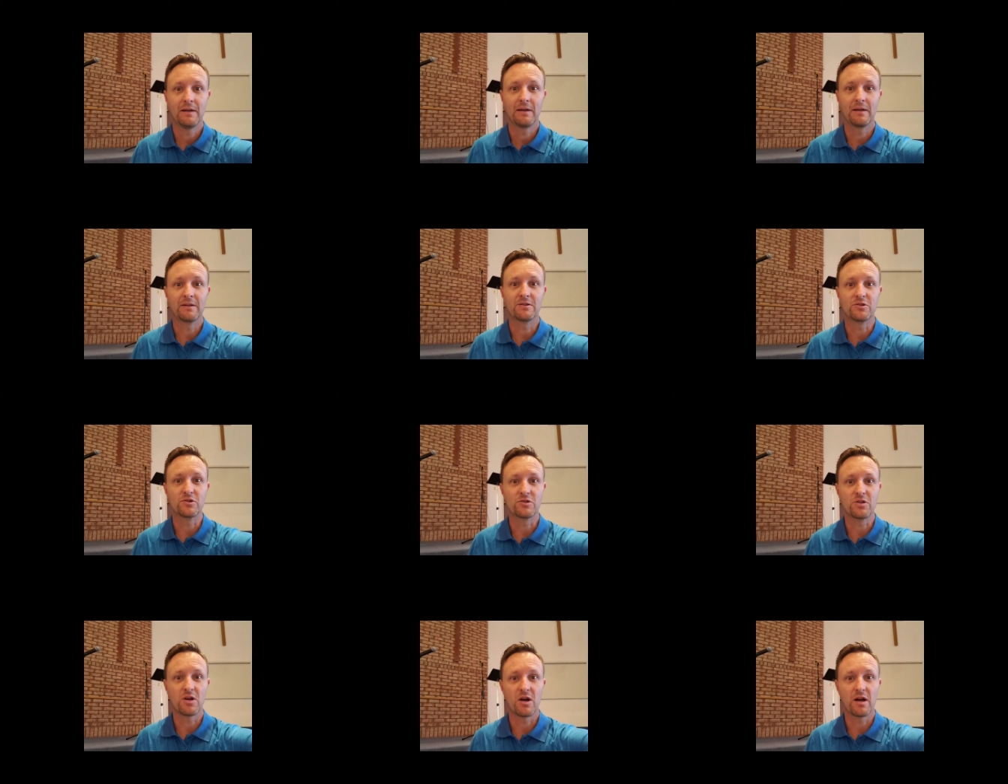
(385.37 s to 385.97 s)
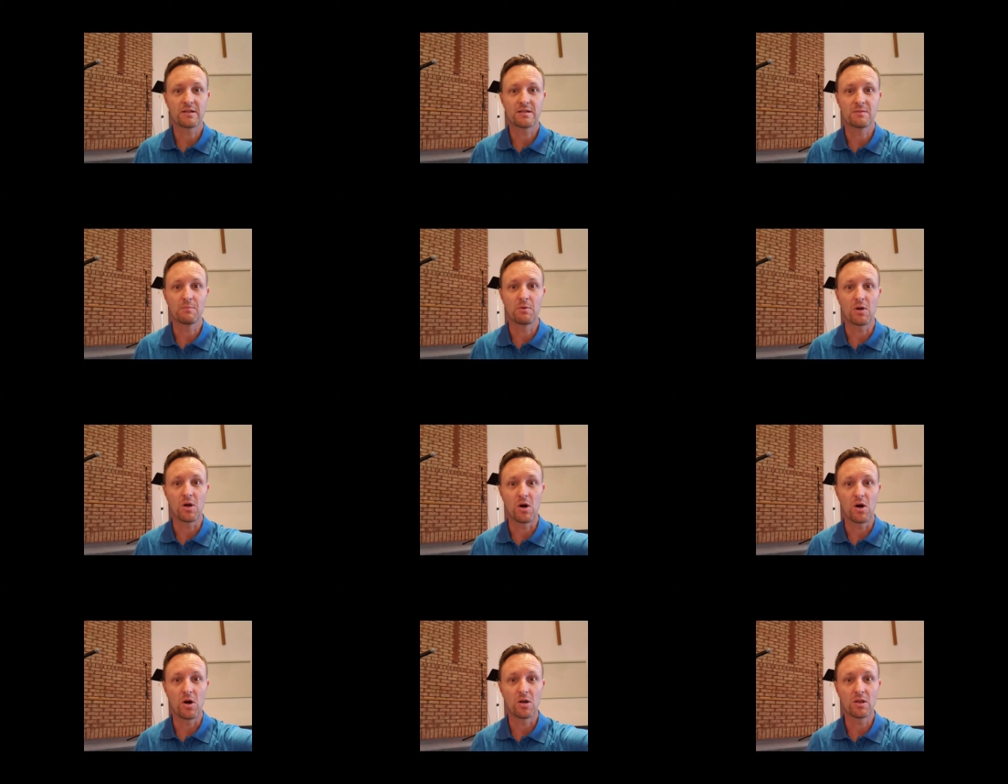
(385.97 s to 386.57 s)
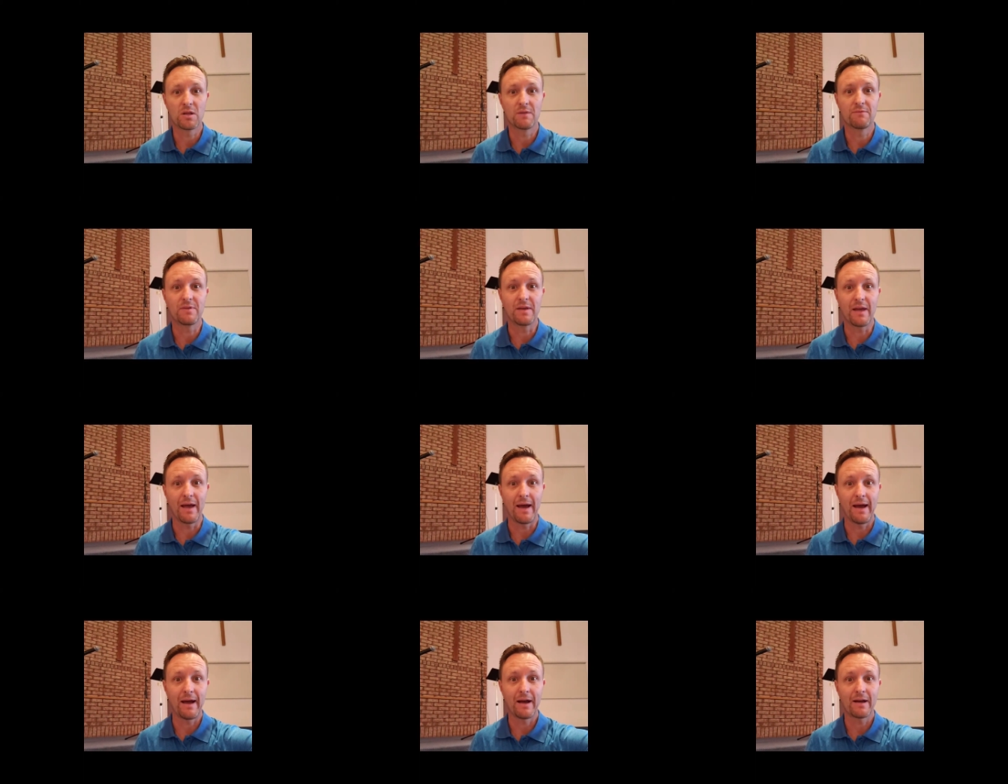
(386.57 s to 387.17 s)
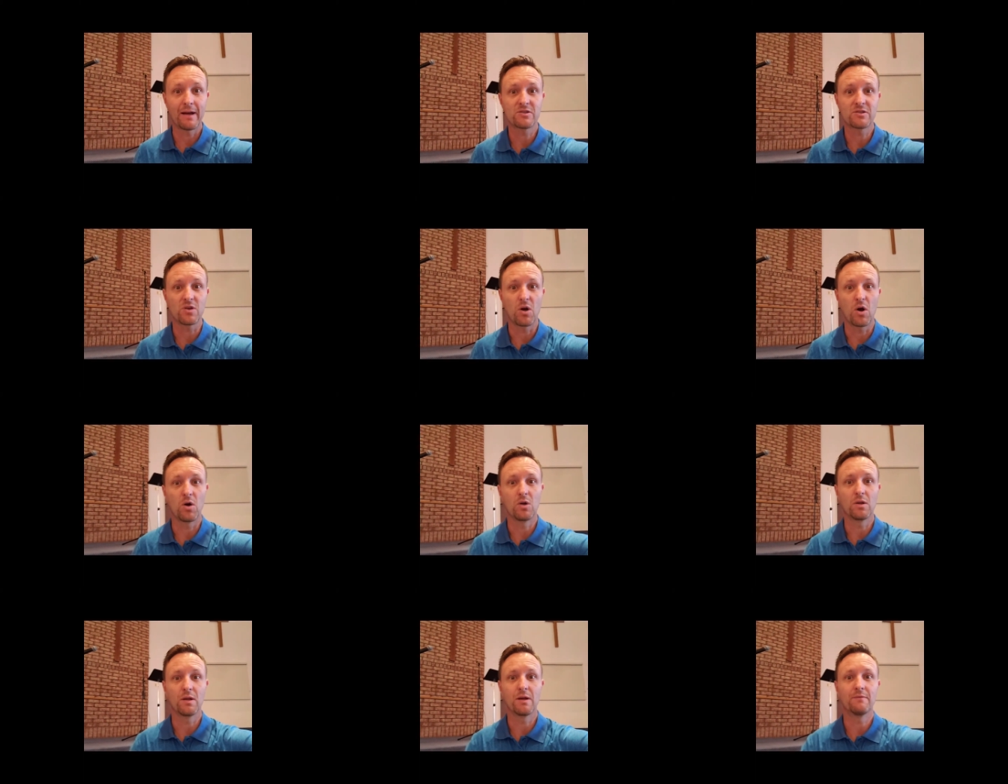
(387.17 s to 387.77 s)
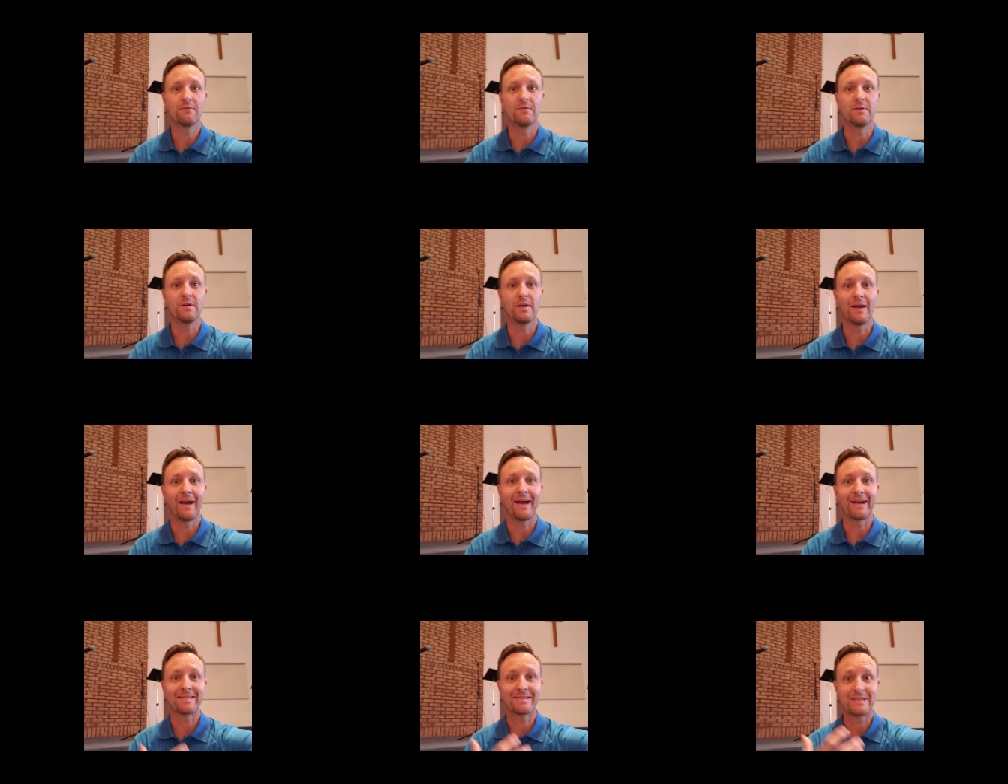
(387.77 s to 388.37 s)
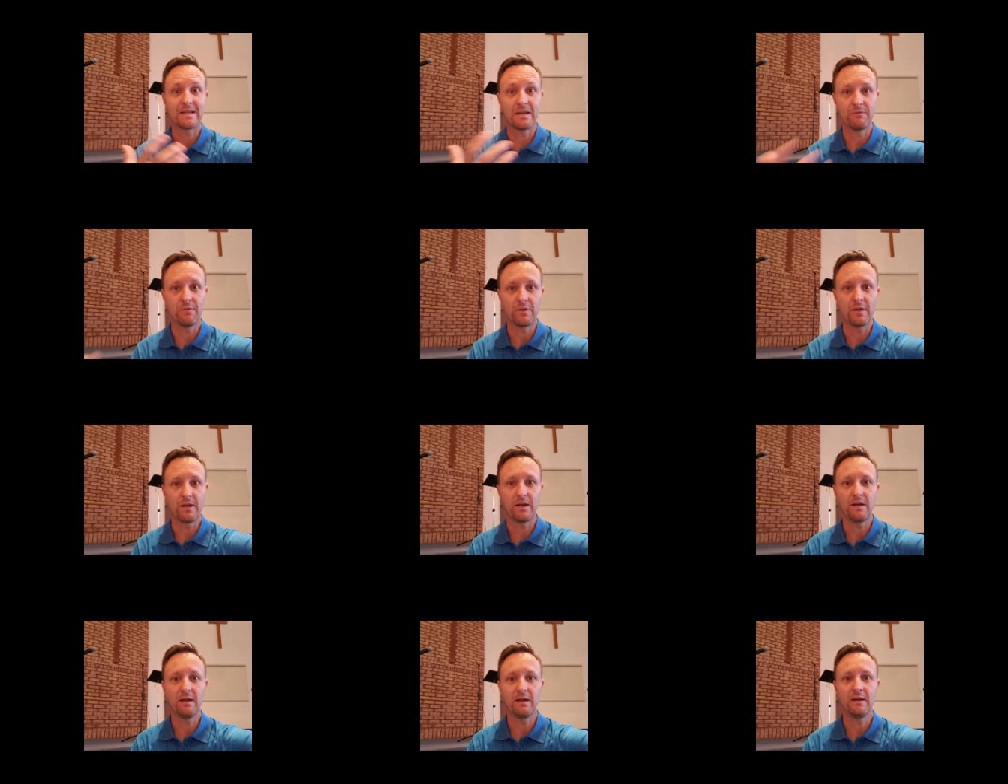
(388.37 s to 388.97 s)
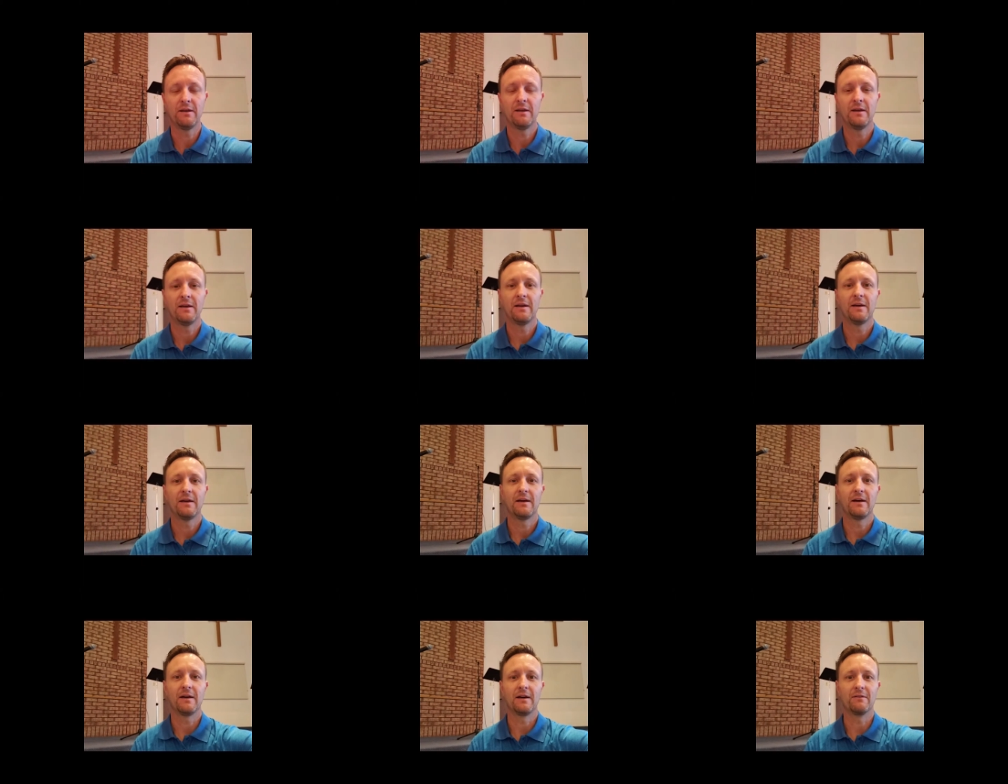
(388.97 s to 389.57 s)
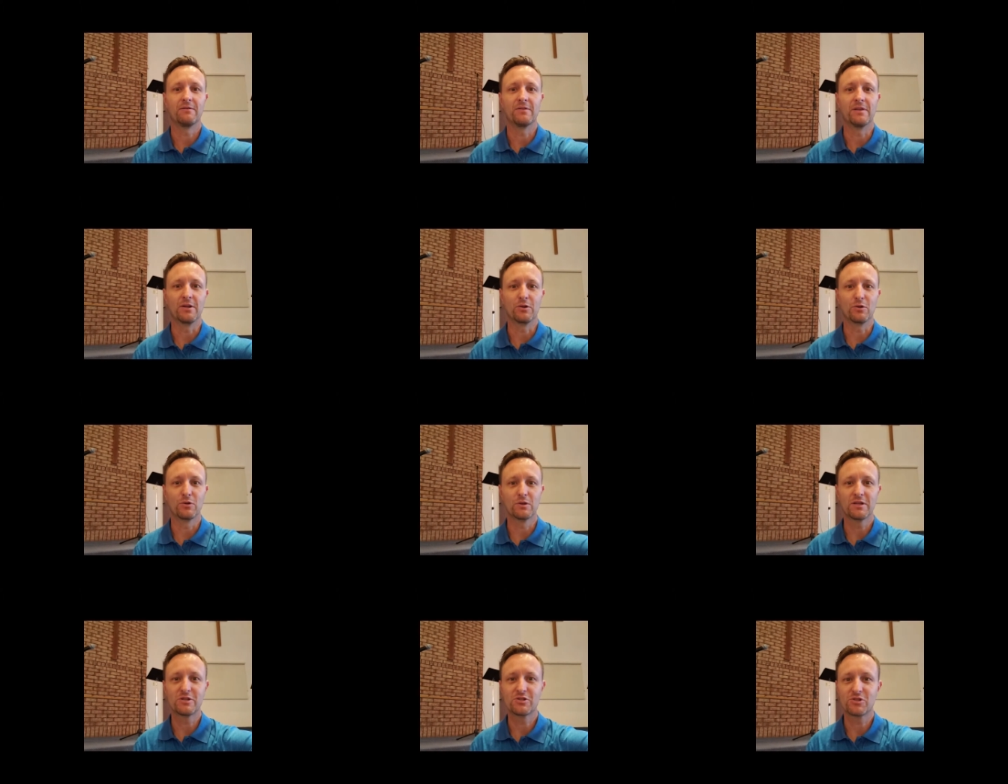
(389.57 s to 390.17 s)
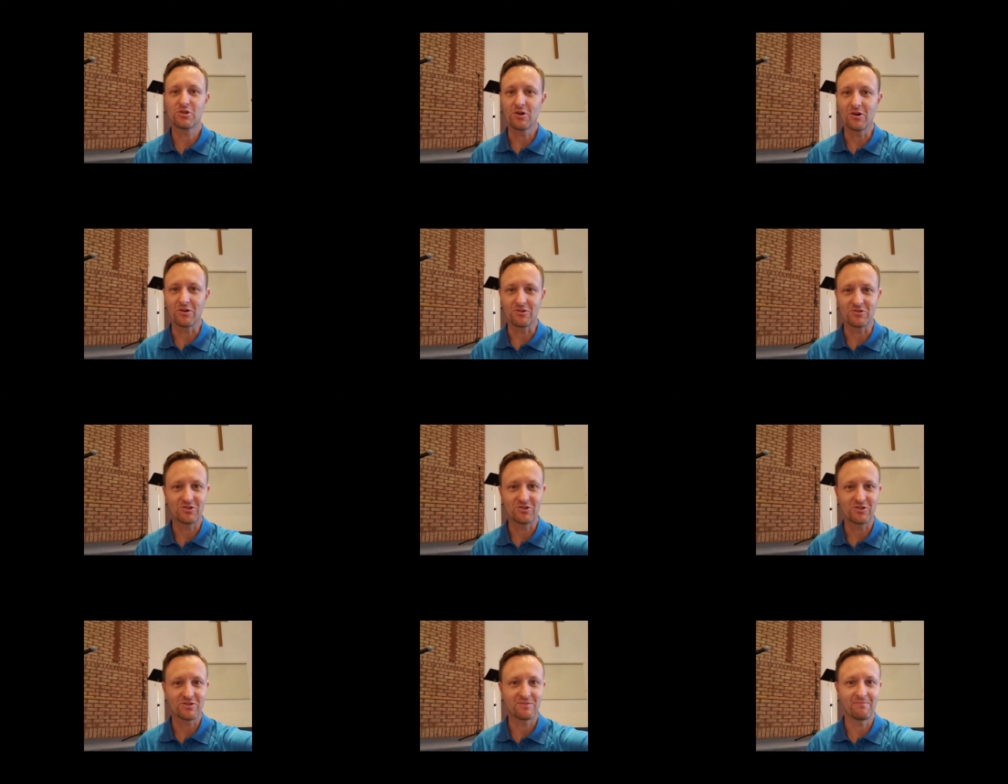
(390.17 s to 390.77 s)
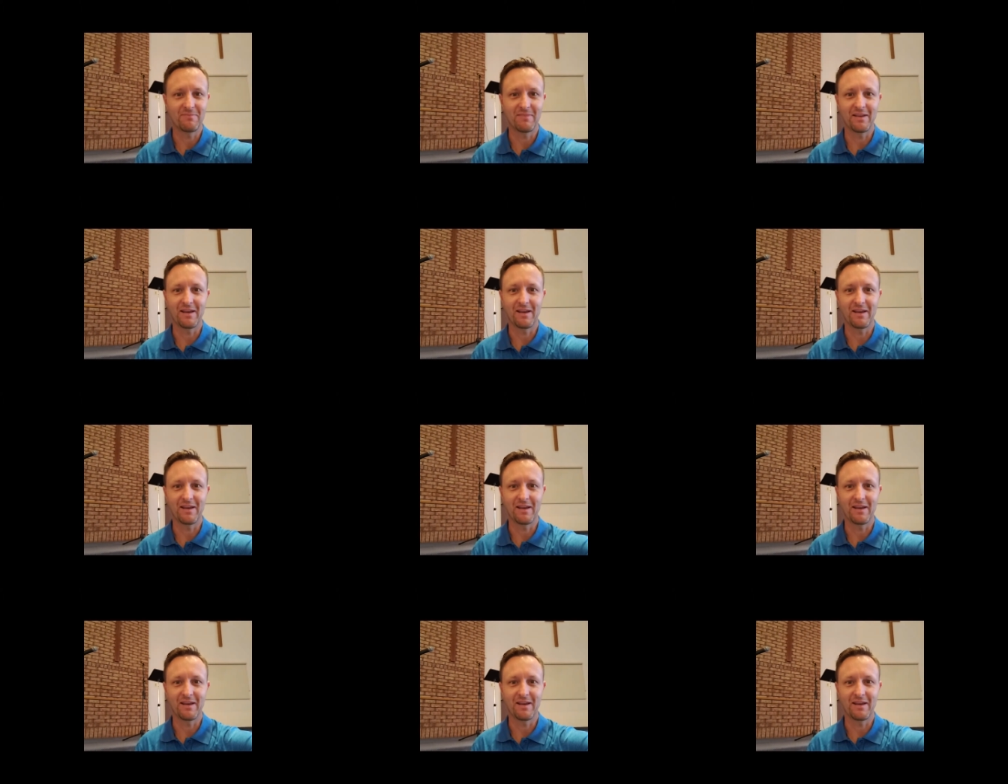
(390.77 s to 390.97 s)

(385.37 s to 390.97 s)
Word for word: It just talks about all of the acts, all of the activity of the early church.